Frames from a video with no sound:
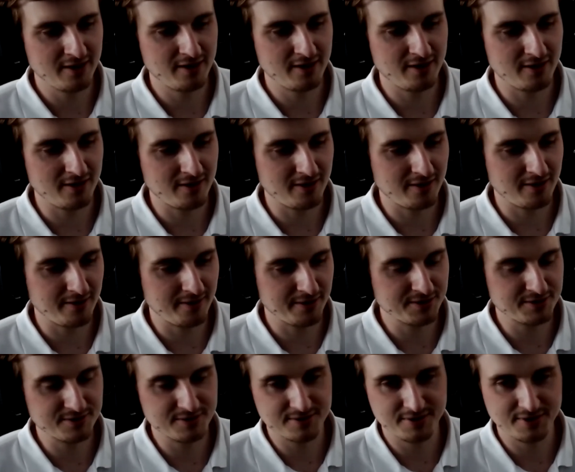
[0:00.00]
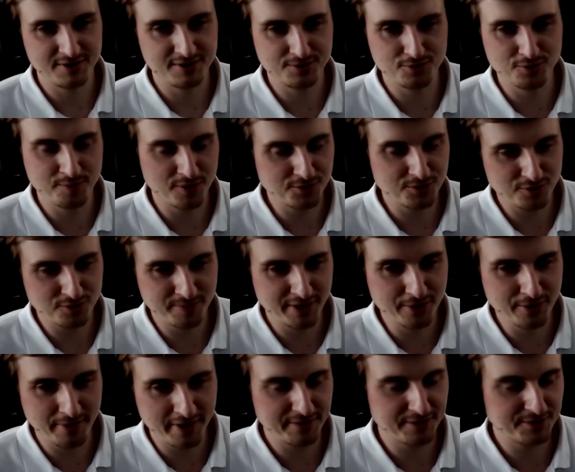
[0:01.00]
uh, it's it's supposed to be
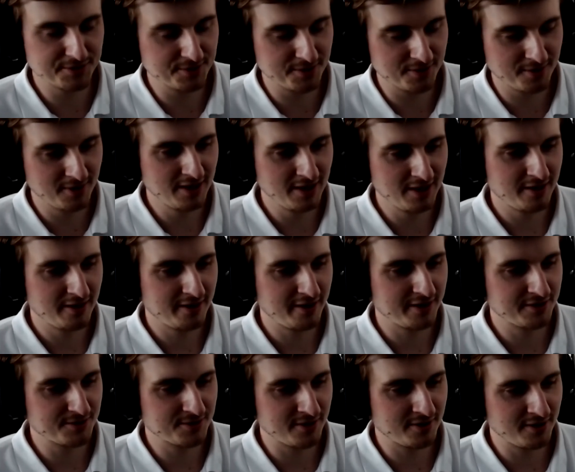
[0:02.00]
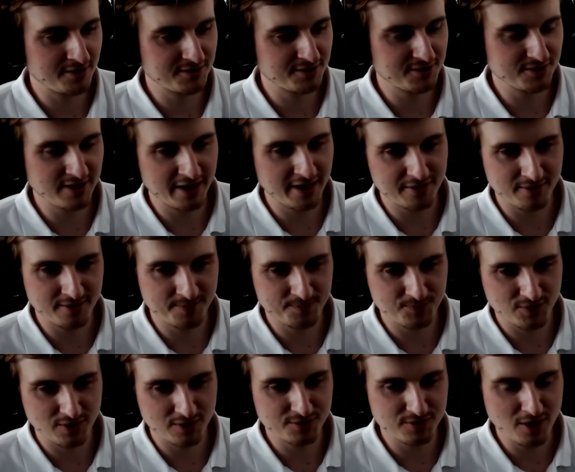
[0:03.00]
green, so it's it is like a, um,
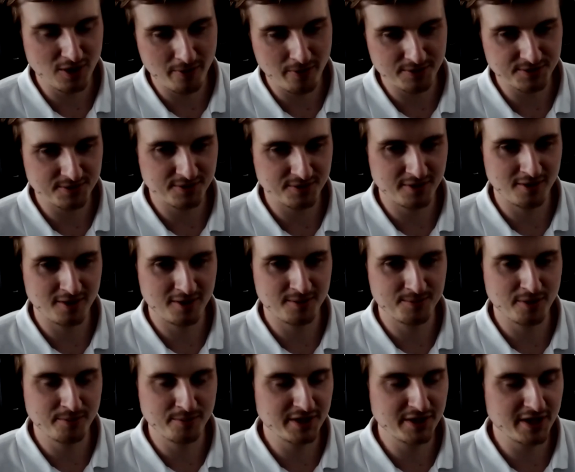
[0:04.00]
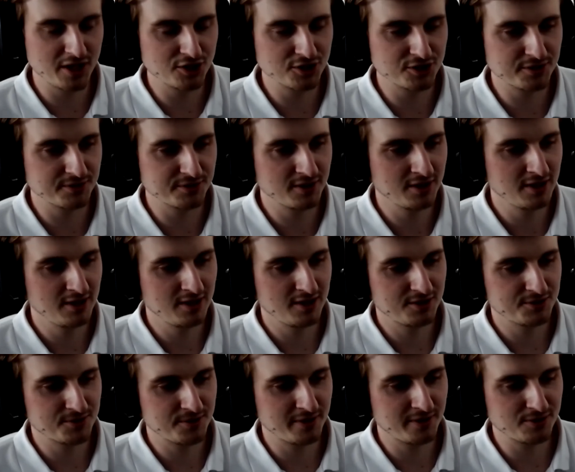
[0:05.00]
a slowest communication.
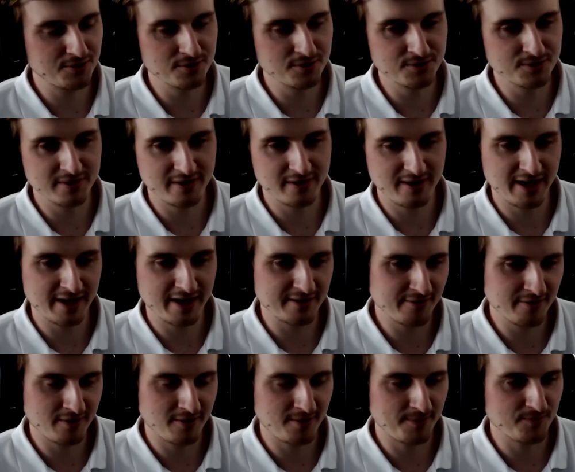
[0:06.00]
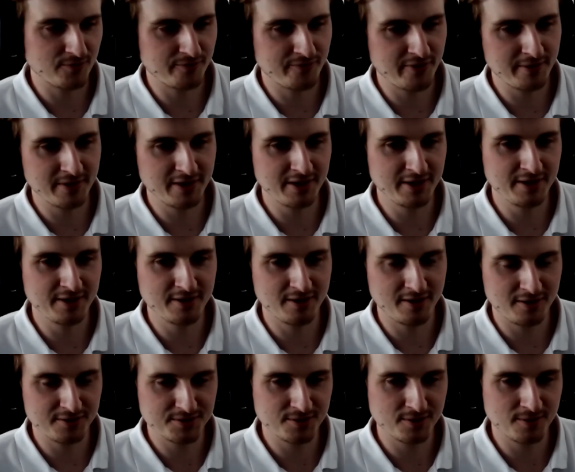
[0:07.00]
So it's used like you know very
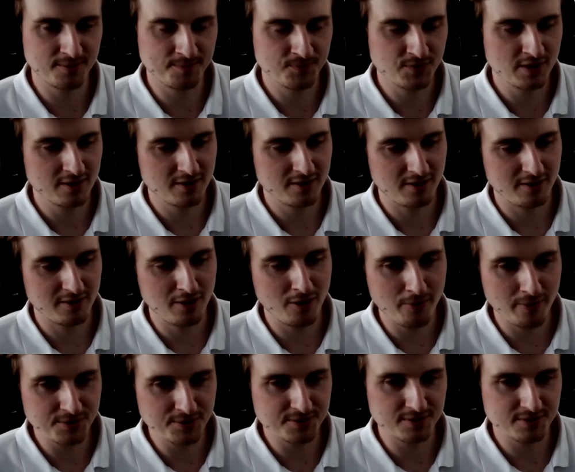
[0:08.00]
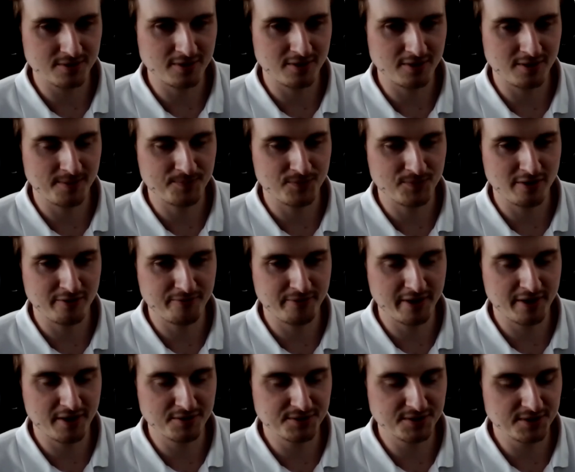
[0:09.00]
also lowest
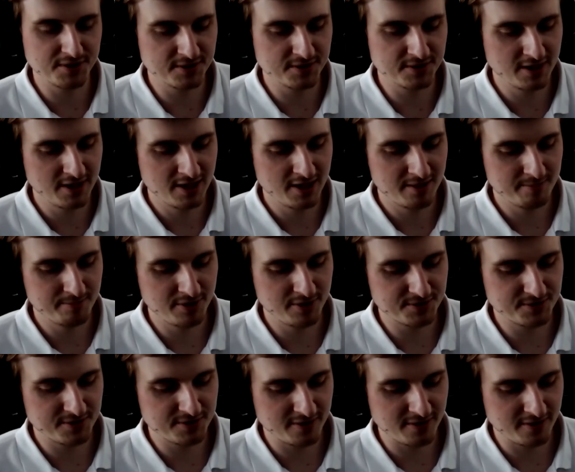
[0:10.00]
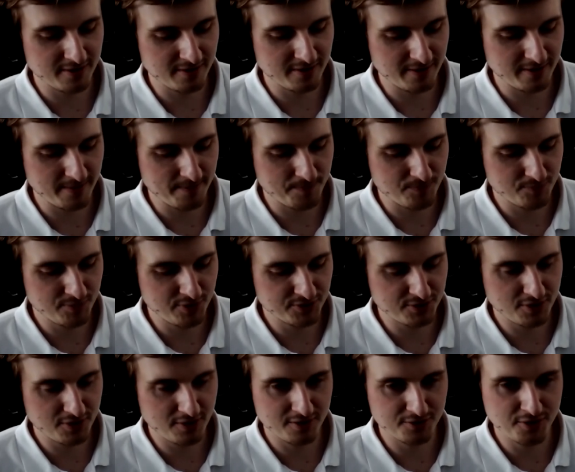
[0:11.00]
frequencies, but um, but
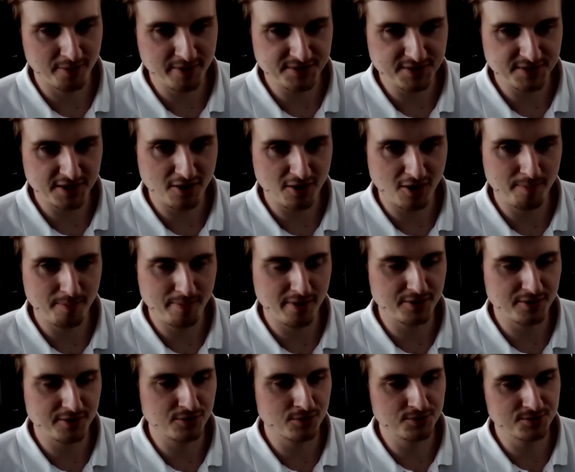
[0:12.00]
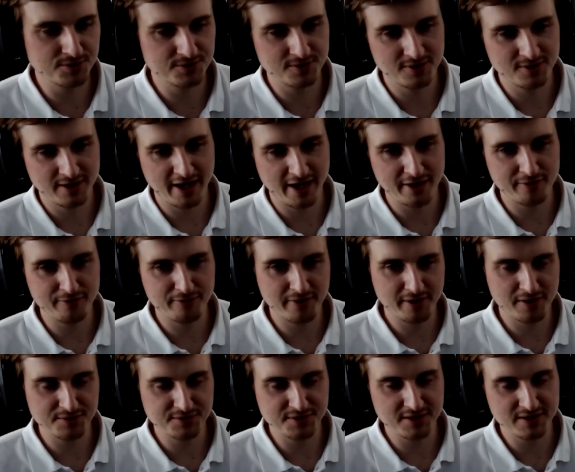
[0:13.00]
domestic HomePlug use higher
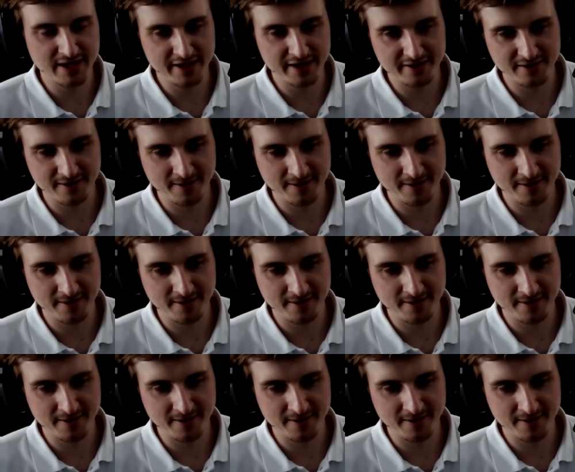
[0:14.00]
frequencies like